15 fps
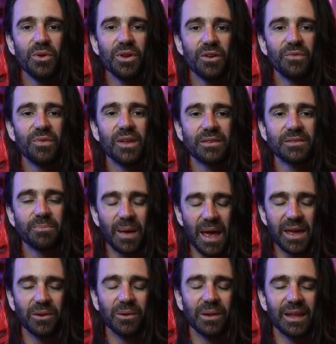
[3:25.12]
beauty of this
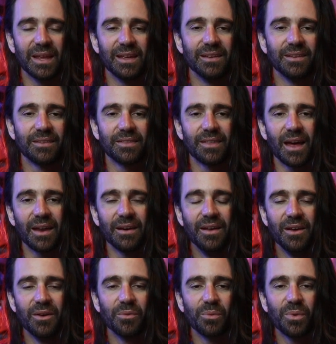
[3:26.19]
pedal is that
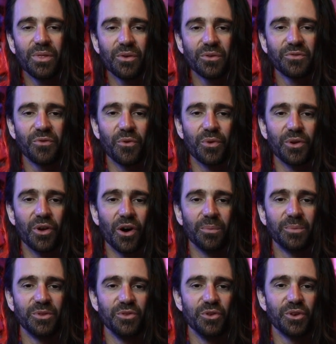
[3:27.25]
with those 4
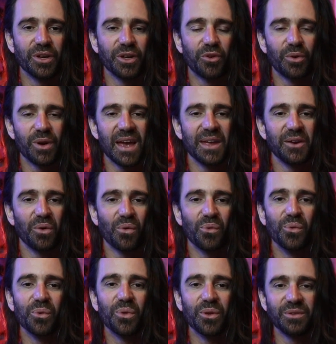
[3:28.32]
knobs, you can create
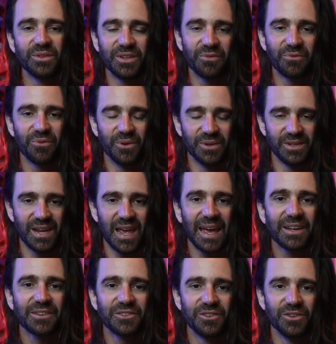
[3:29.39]
all those different
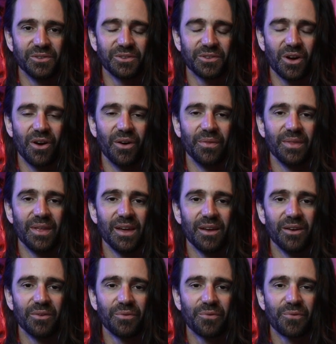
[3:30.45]
textures on
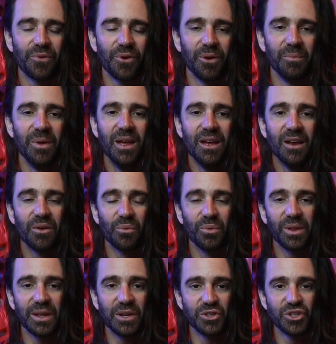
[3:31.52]
there, from
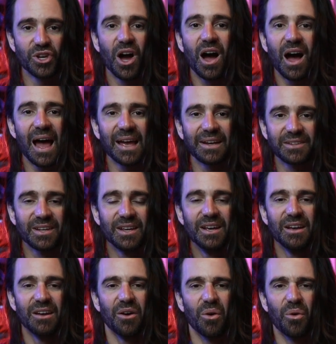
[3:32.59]
really tight,
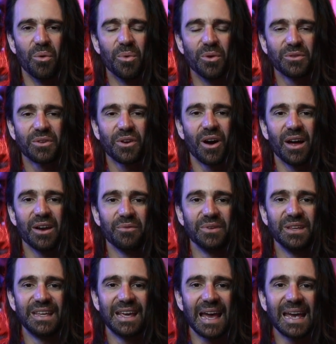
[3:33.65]
almost kind
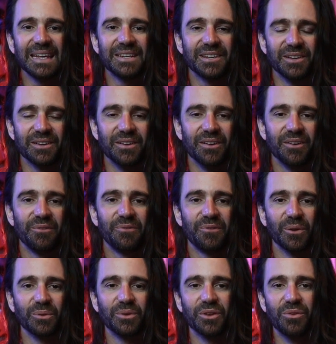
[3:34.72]
of gated
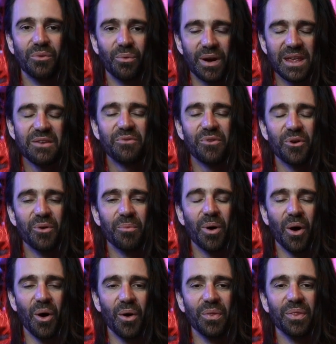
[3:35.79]
filtered
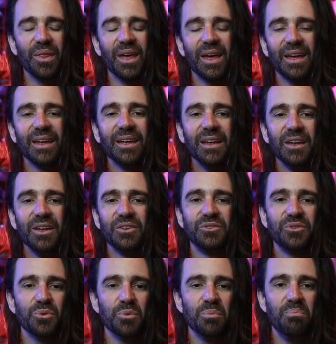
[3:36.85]
reverb on there
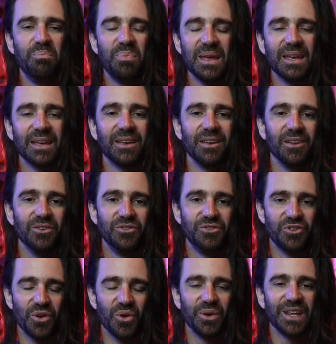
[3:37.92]
to big,
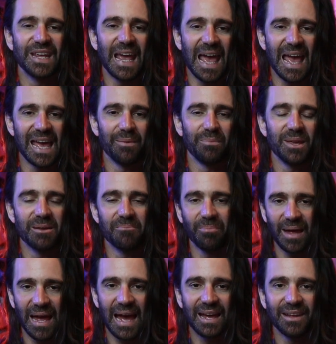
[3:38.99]
dirty ambient
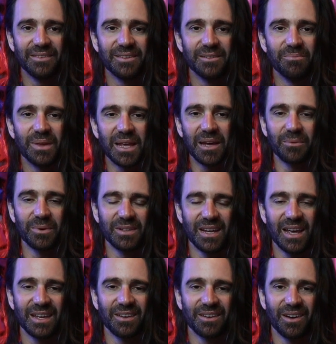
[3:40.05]
pads, and being able to
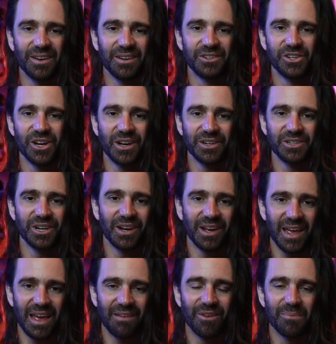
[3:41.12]
take a kind of
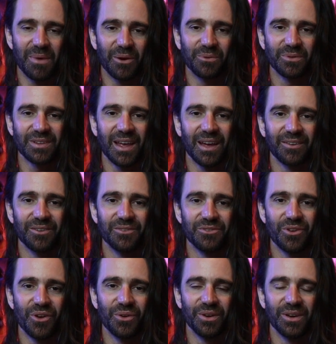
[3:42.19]
chugga-chugga heavy metal sound and
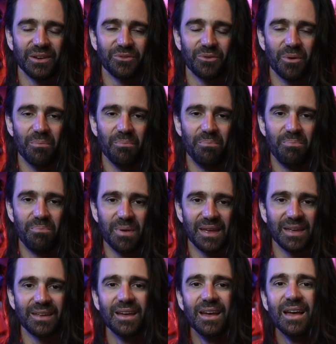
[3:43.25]
turn it into a
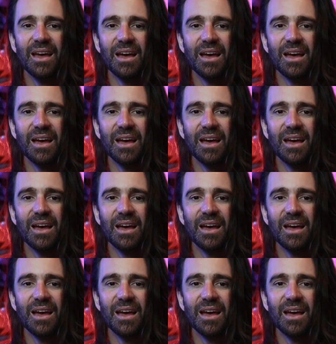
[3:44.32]
big,